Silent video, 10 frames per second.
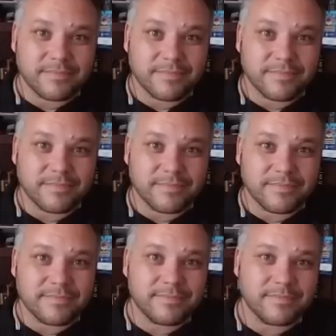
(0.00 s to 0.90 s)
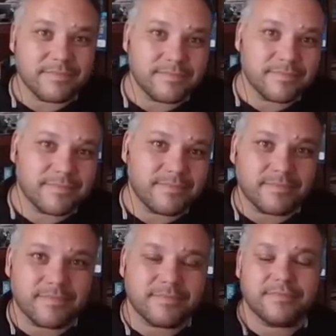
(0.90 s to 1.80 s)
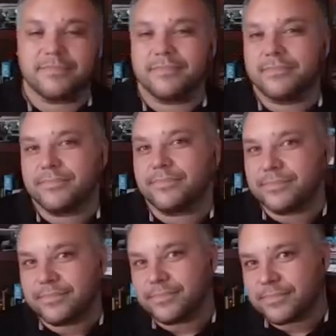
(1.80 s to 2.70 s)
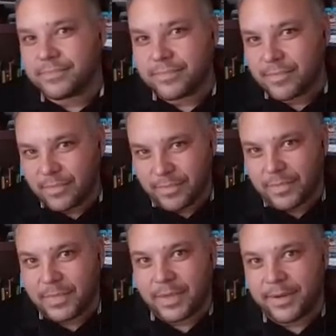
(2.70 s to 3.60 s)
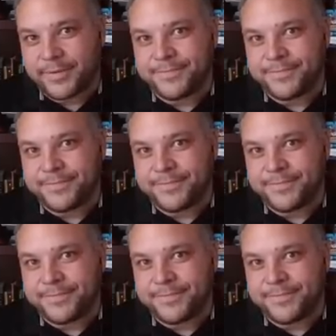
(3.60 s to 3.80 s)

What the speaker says: No words are spoken by the person on screen.